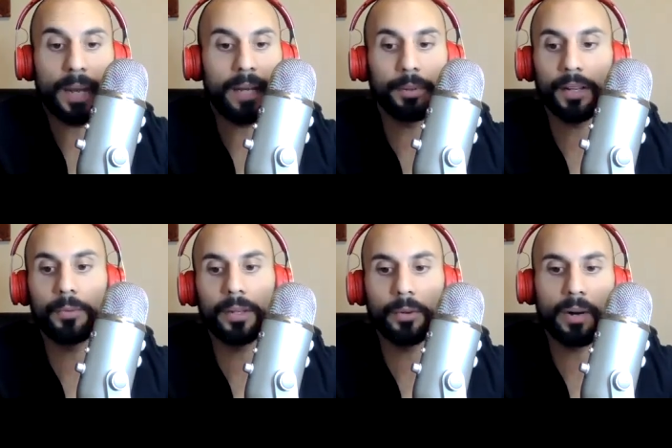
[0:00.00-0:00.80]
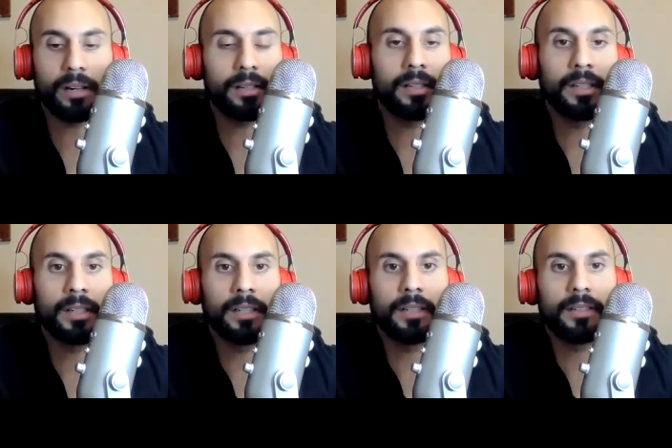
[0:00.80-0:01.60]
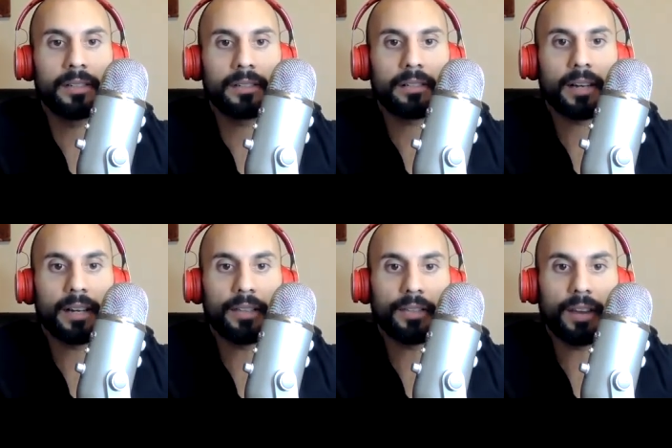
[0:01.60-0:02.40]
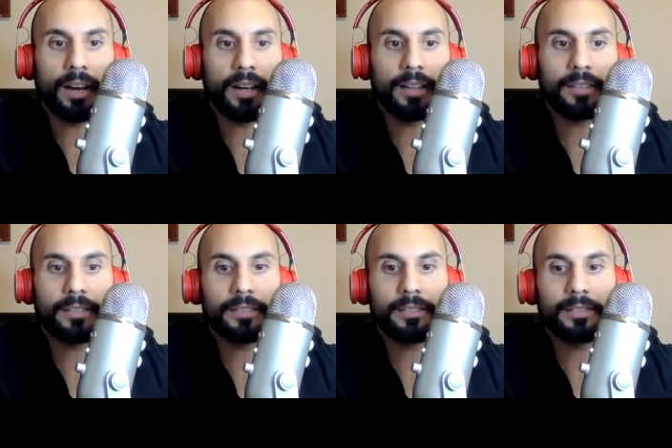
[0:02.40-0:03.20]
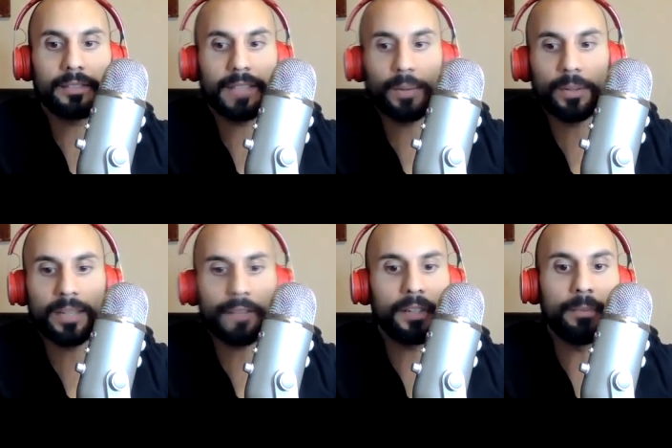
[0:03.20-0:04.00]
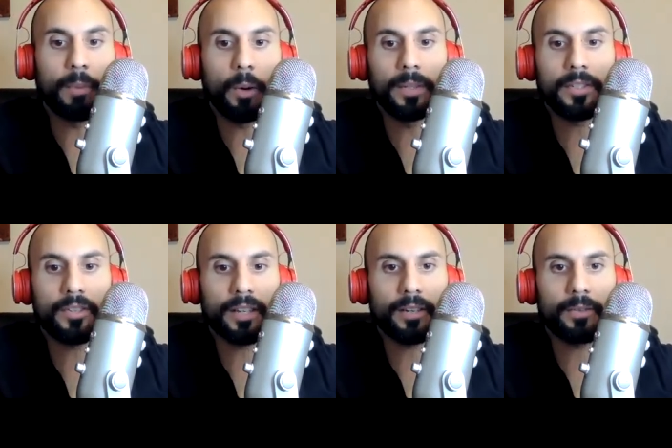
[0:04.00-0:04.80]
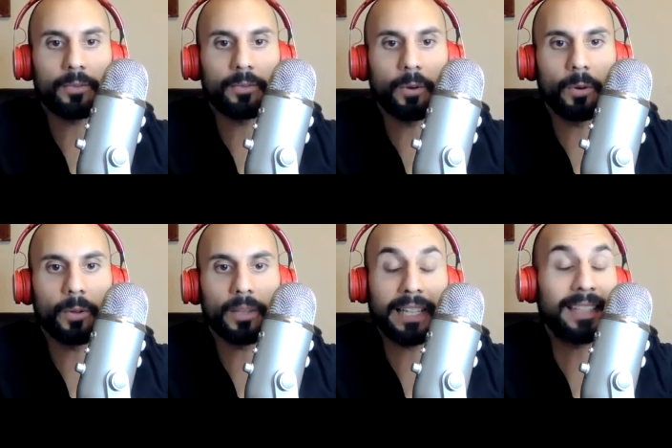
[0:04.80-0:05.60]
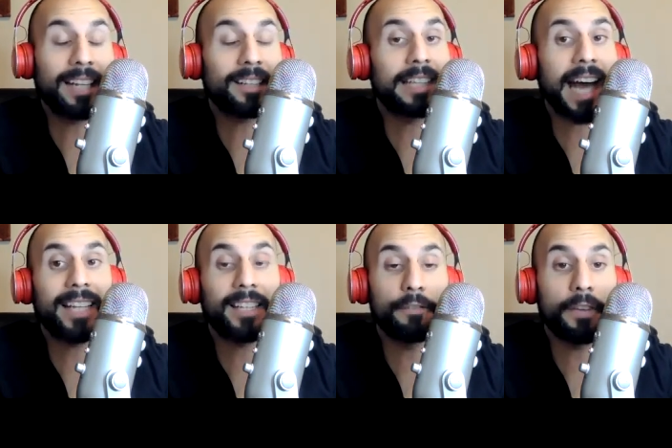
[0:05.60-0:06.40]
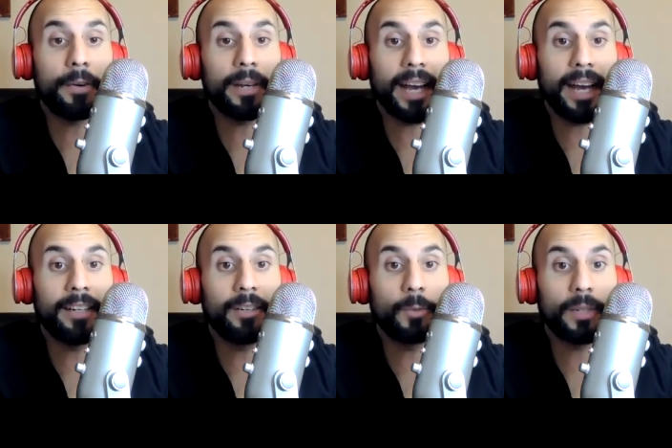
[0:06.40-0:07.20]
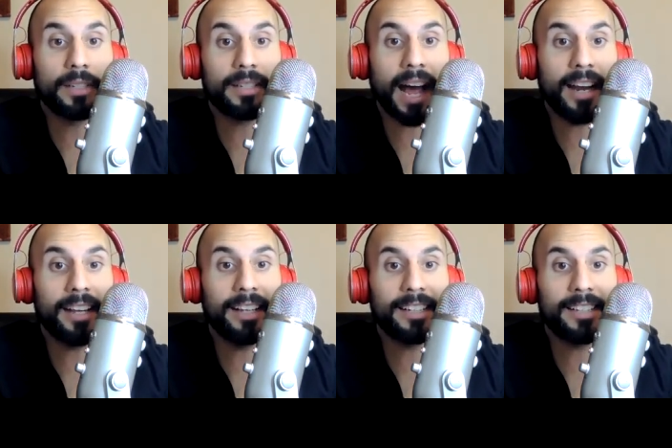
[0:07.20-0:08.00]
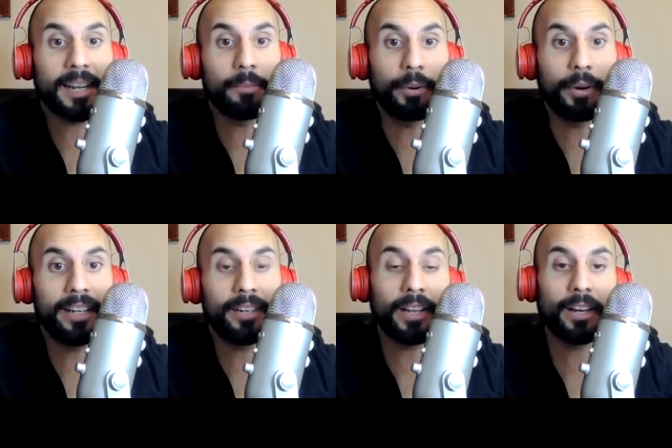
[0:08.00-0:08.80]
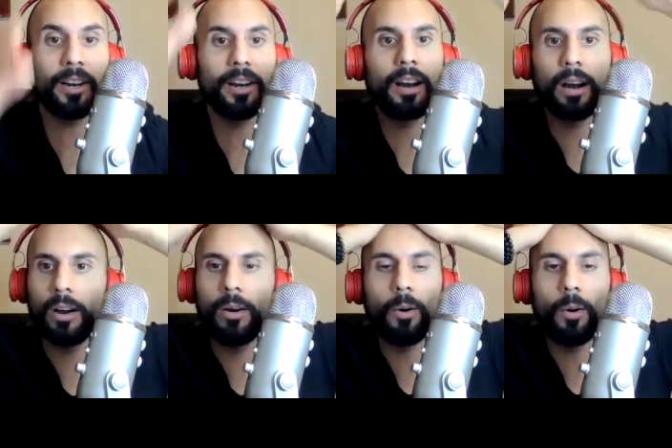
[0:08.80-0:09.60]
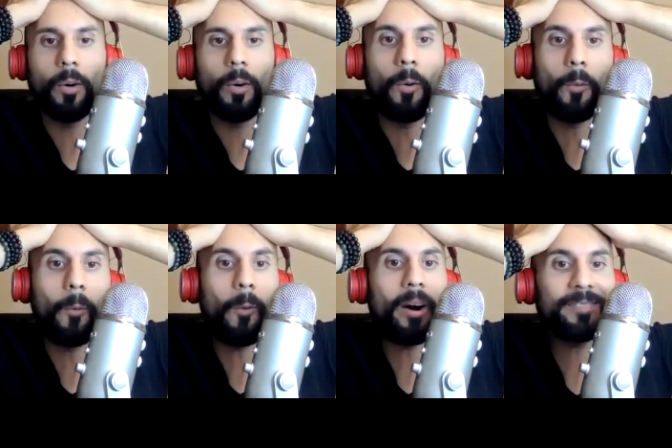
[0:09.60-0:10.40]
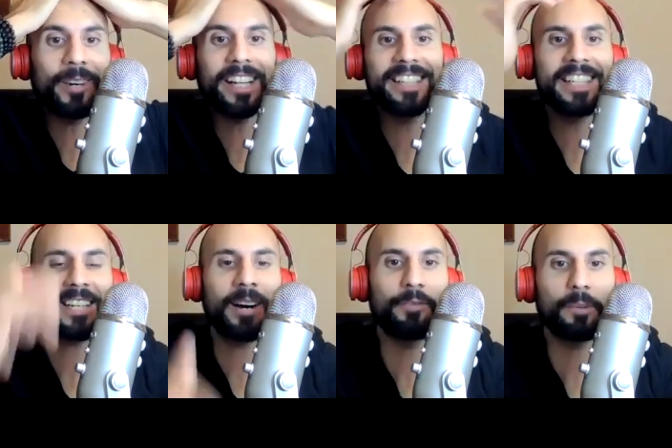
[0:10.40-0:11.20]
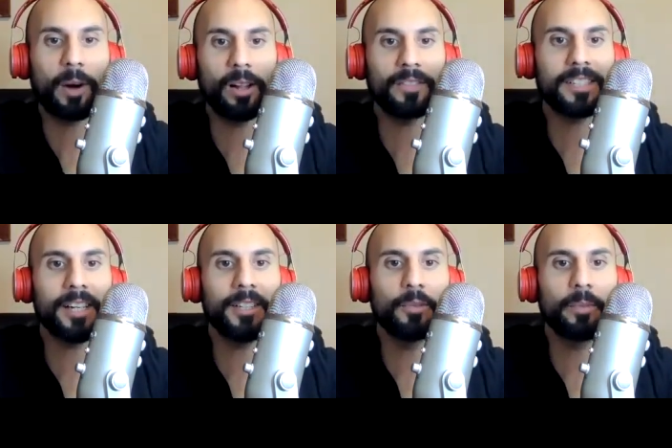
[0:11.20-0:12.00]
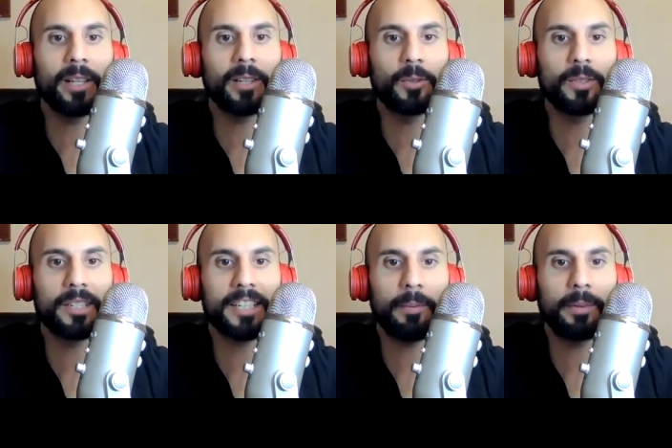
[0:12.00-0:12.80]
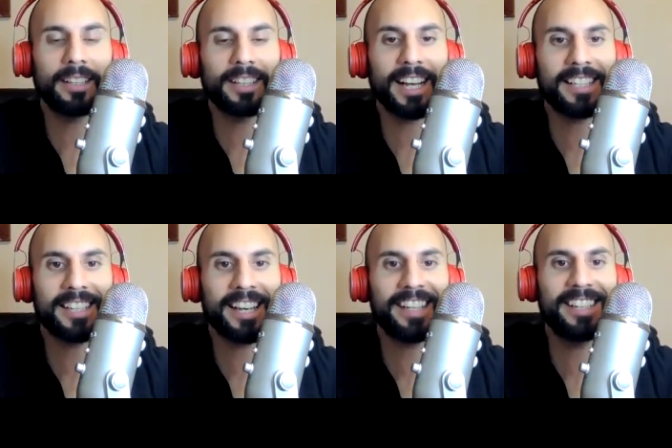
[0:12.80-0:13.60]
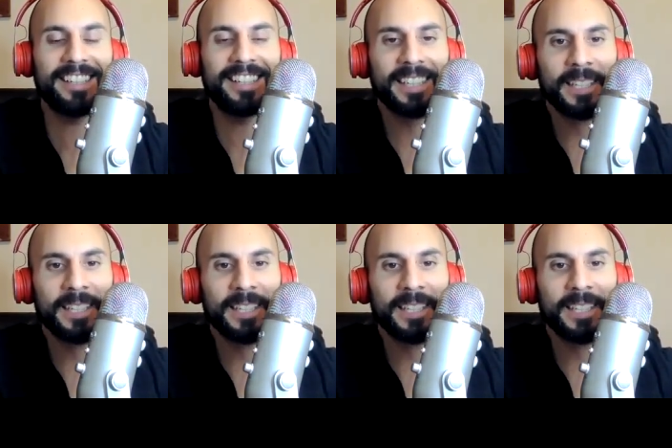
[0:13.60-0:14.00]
Spain played really well. I thought there were definitely moments you're like, whoa, like that at the very end when Sané gets that break, you're like, what? Where did this come from? All of a sudden, you might lose this game in the last second.